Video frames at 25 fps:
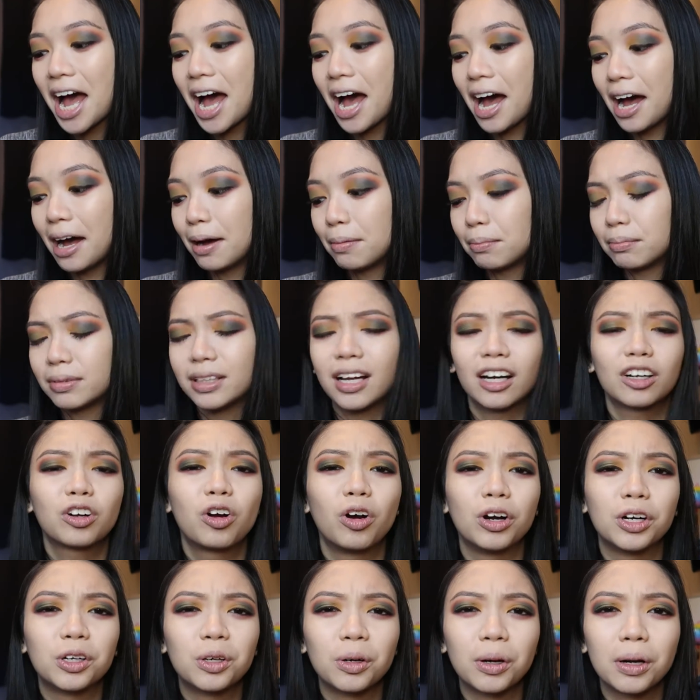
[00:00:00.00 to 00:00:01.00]
Not
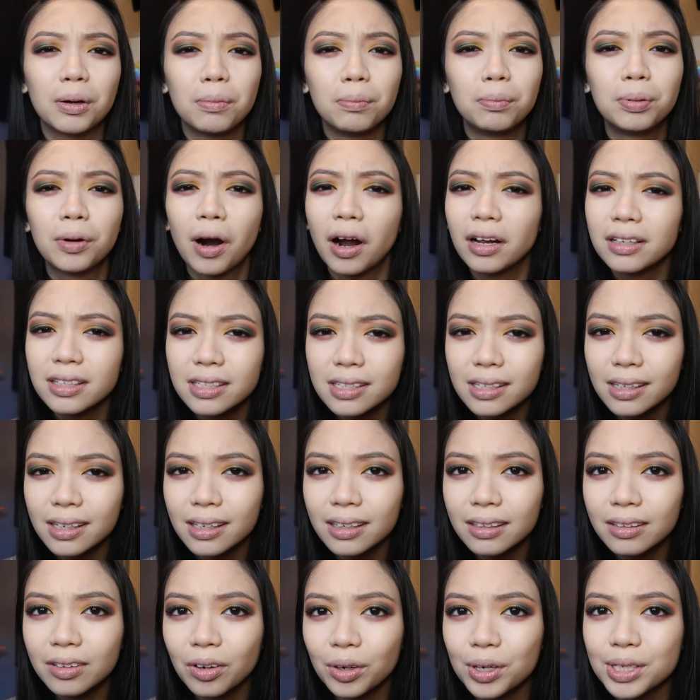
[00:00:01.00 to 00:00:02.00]
contour,
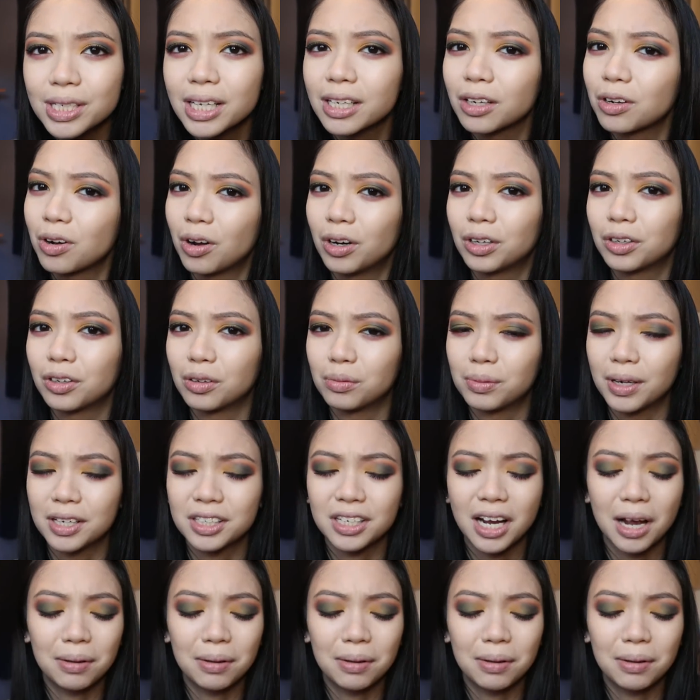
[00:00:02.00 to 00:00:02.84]
bronzer, or is it a contour brush?